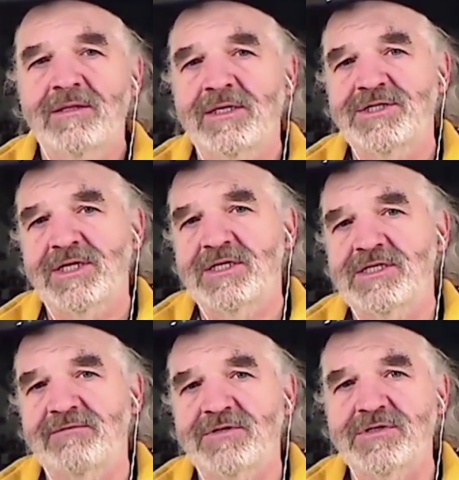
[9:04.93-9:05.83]
Then I check to
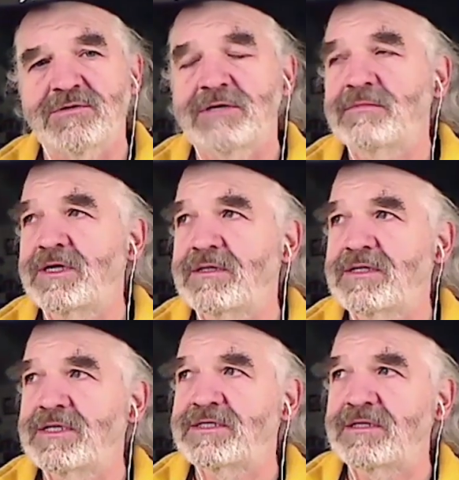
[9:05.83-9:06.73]
see if the string
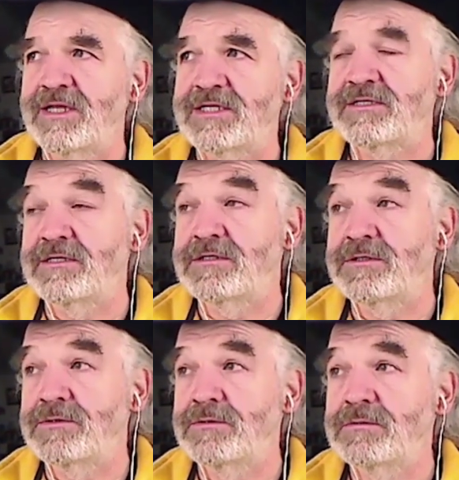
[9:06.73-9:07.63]
length is less than
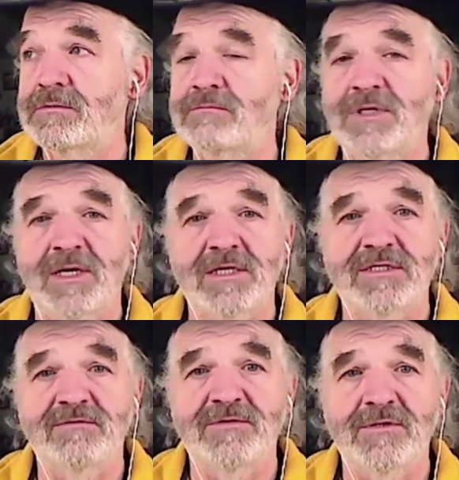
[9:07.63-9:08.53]
2,
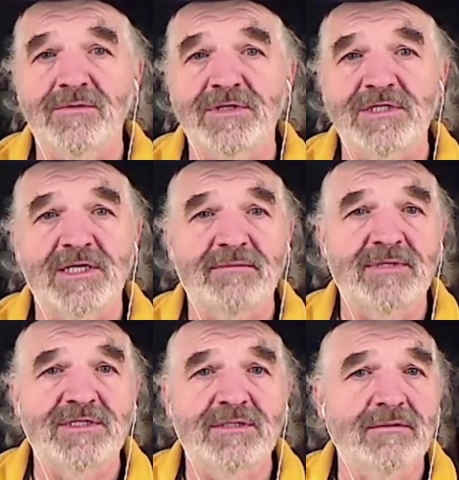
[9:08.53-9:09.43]
because if you're only sending
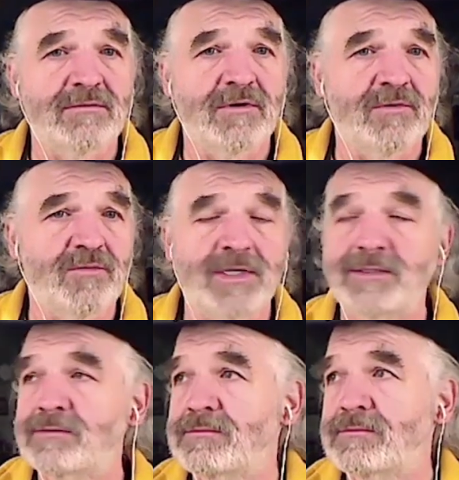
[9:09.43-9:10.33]
me 0 or
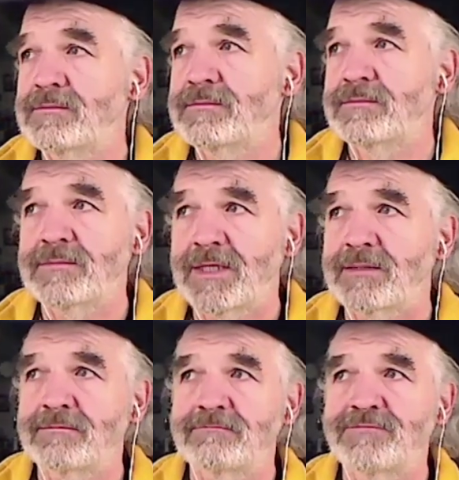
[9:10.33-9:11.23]
1
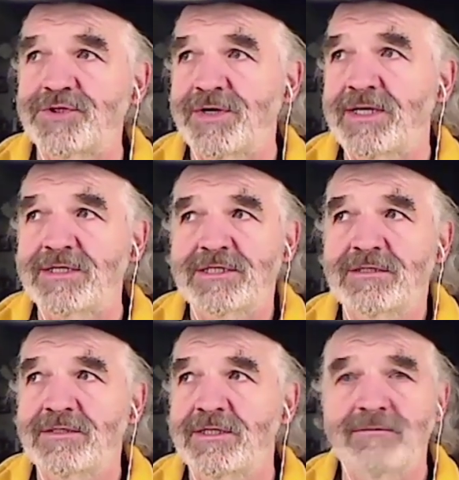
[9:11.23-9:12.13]
strings,
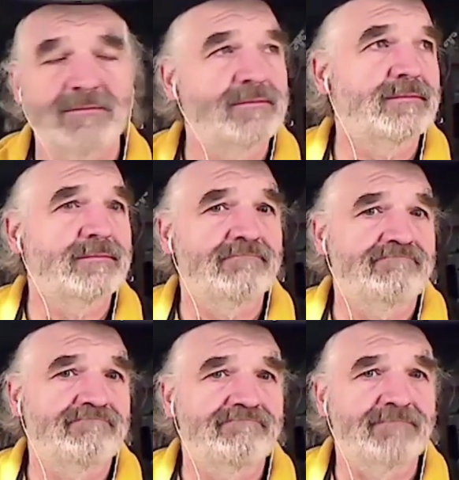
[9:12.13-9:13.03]
then
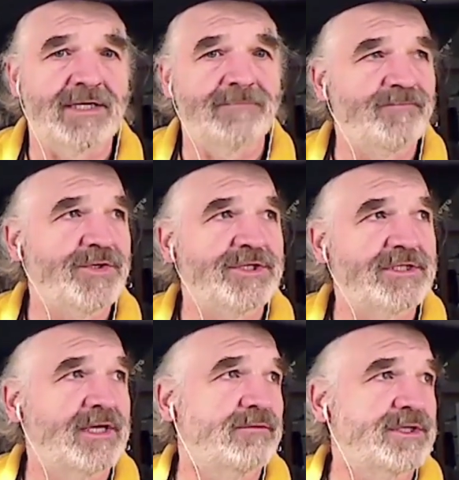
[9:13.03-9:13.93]
you
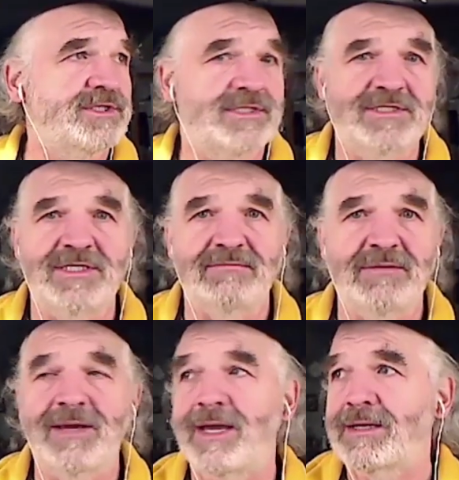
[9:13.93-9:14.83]
just get what you sent
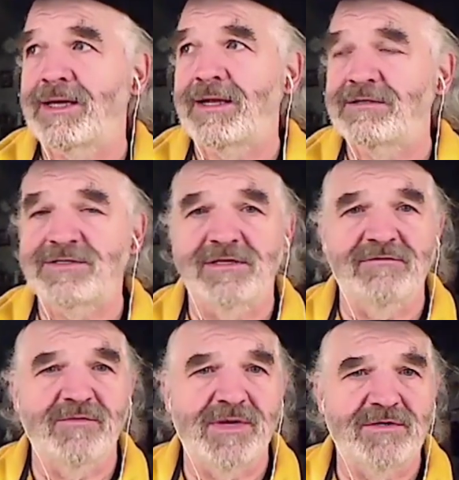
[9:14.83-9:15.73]
me back. There's nothing
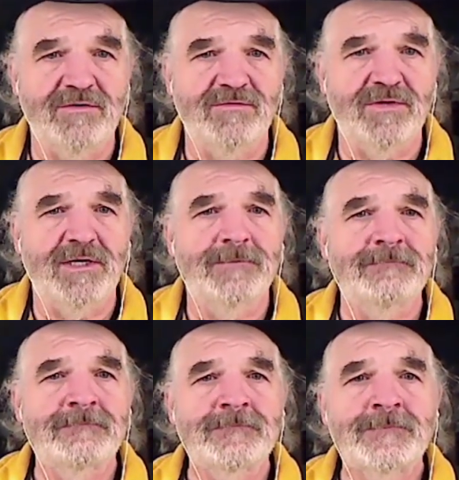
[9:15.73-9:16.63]
for me to do for you.
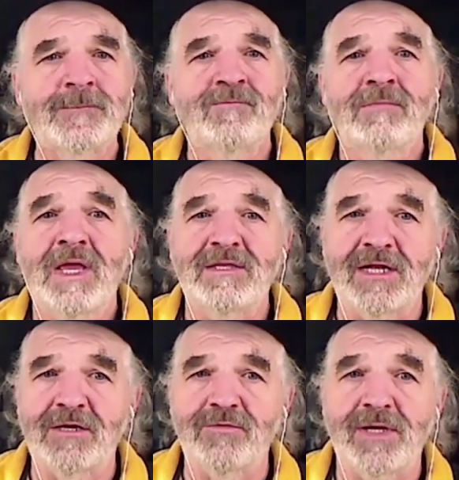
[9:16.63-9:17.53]
And then
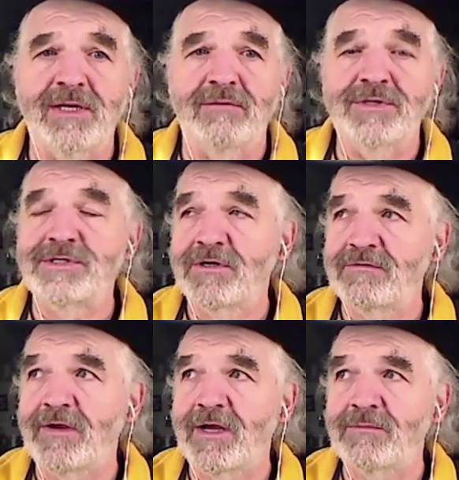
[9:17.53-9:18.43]
I create a
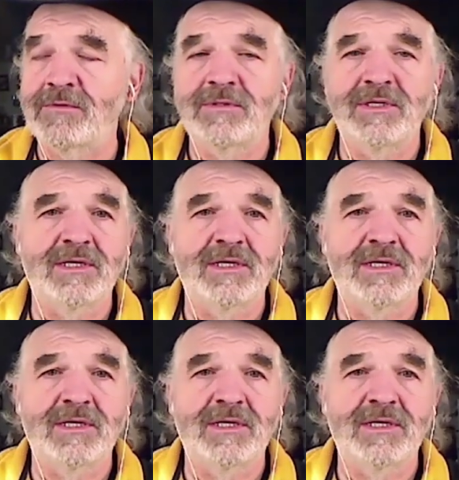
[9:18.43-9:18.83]
return variable.